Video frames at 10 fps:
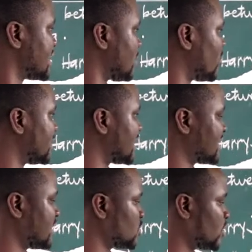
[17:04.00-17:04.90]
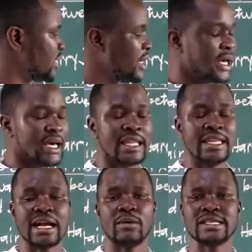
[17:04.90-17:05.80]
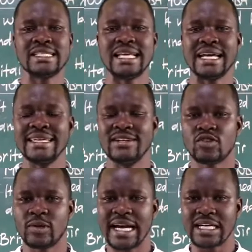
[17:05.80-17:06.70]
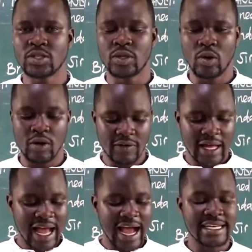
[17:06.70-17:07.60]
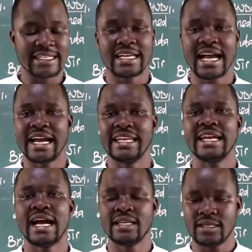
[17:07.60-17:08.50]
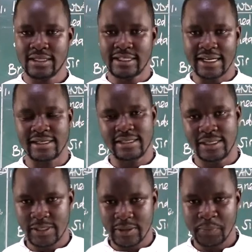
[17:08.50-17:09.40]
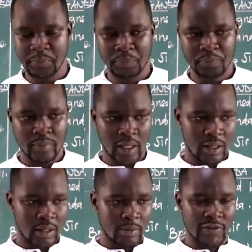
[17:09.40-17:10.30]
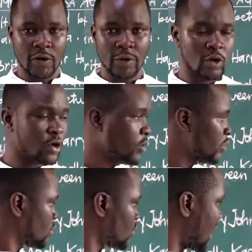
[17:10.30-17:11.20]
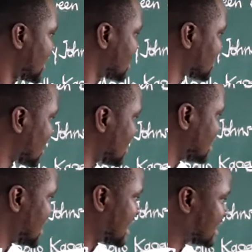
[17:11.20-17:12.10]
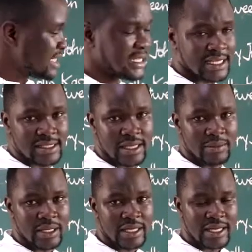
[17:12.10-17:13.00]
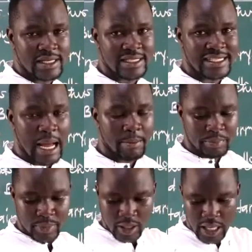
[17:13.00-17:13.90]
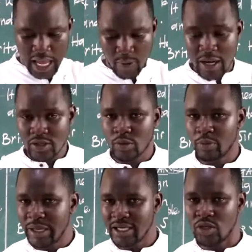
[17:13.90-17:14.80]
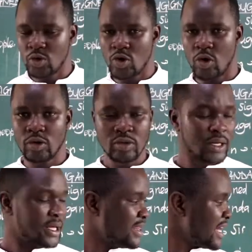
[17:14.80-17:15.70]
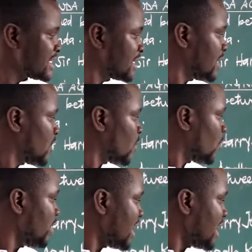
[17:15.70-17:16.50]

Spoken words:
term of taxation, there was the introduction of hat and gun taxes. Before we go to understand the next task, the next term, I want to make you know that we